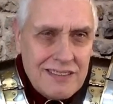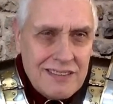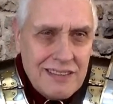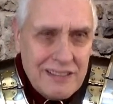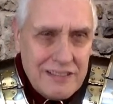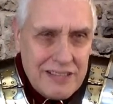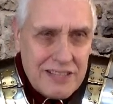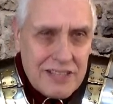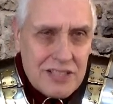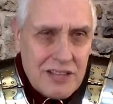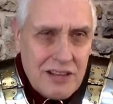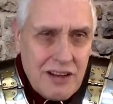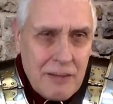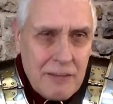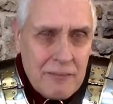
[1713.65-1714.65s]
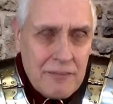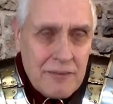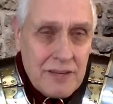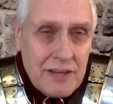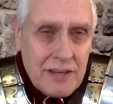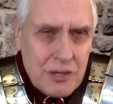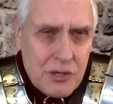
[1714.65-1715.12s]
And this time,
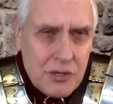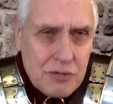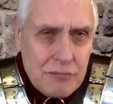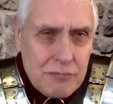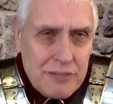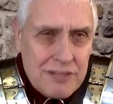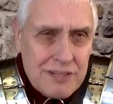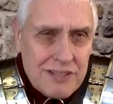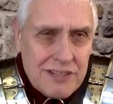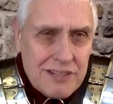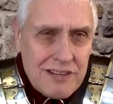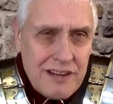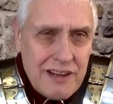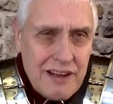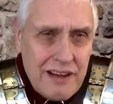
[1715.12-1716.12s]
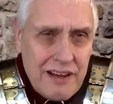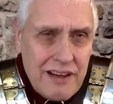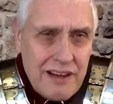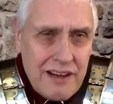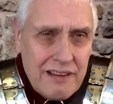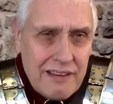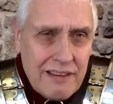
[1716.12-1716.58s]
it should be to the death.
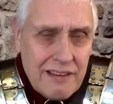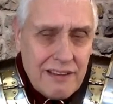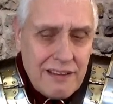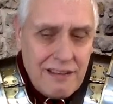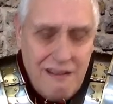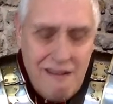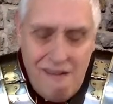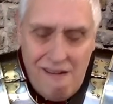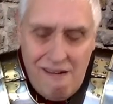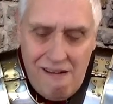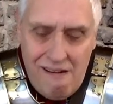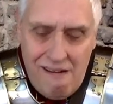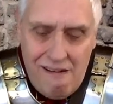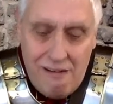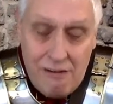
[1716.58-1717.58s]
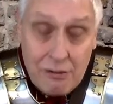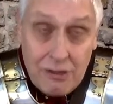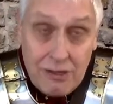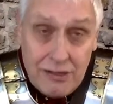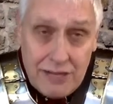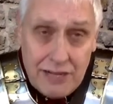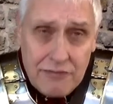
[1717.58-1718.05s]

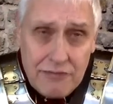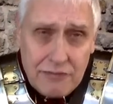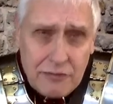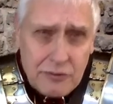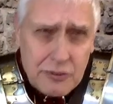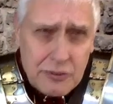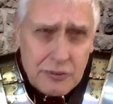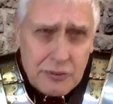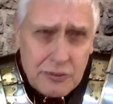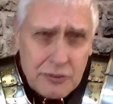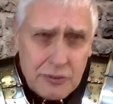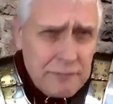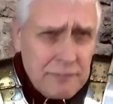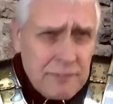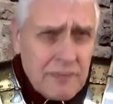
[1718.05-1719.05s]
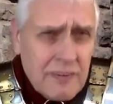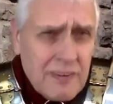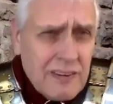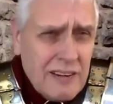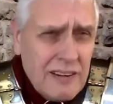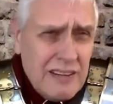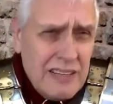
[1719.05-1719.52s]
Well, they fought, all right.
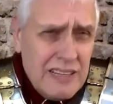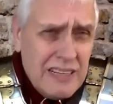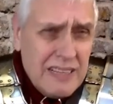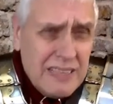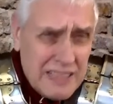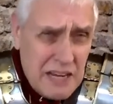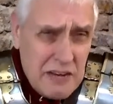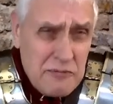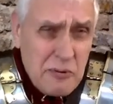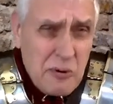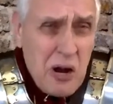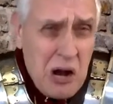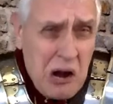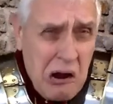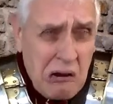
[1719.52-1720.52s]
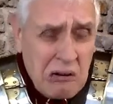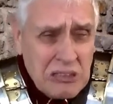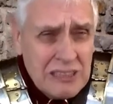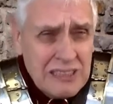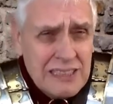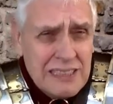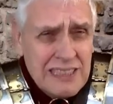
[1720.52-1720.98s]
And they fought on
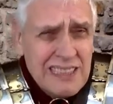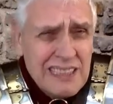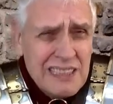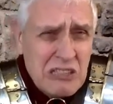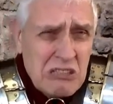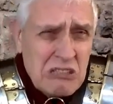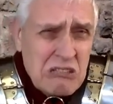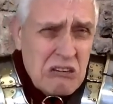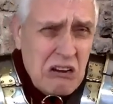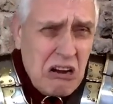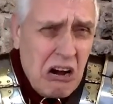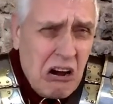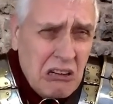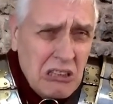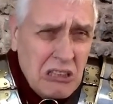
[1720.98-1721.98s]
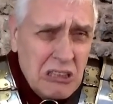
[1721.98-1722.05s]
and on.